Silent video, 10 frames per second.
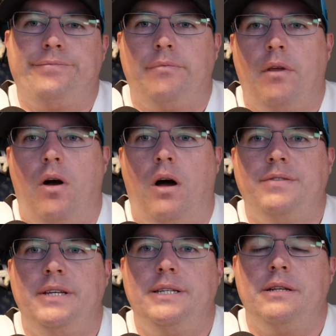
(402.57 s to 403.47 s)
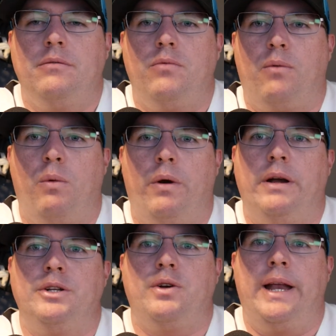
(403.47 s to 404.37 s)
off season, like when we were
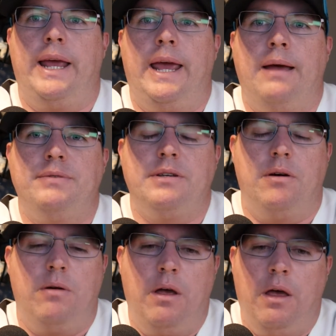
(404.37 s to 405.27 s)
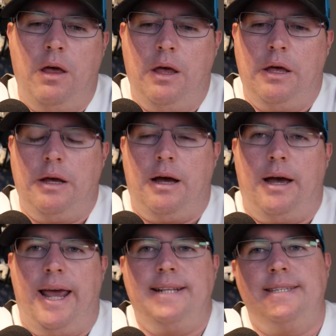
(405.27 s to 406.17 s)
in training camp. So
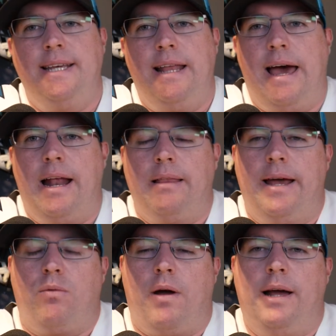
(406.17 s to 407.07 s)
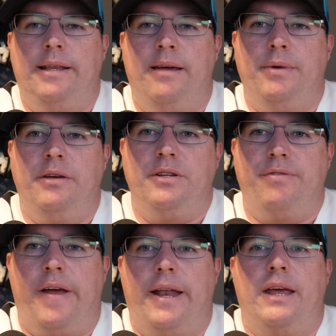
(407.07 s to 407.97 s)
hate to see that. I like Riley. I'm a huge
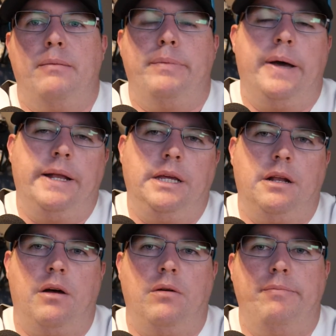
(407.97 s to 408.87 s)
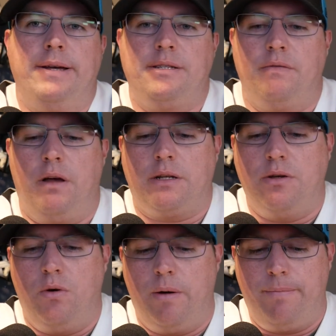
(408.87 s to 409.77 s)
fan of him, but best of luck
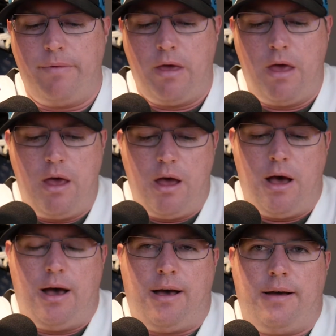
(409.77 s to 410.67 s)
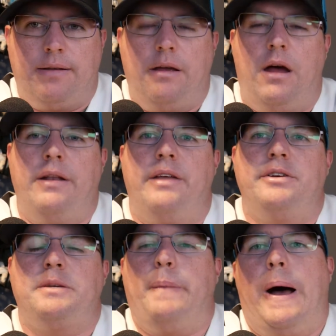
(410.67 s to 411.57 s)
to him. Another
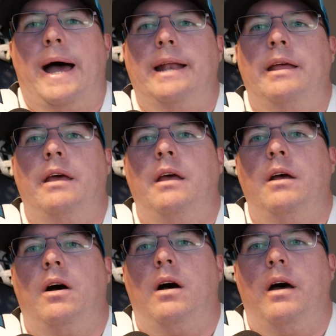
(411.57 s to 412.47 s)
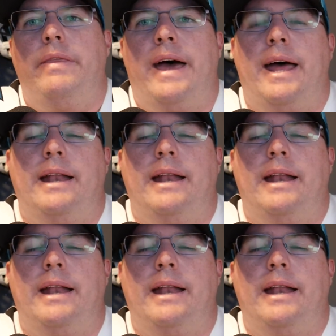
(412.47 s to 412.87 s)
spot that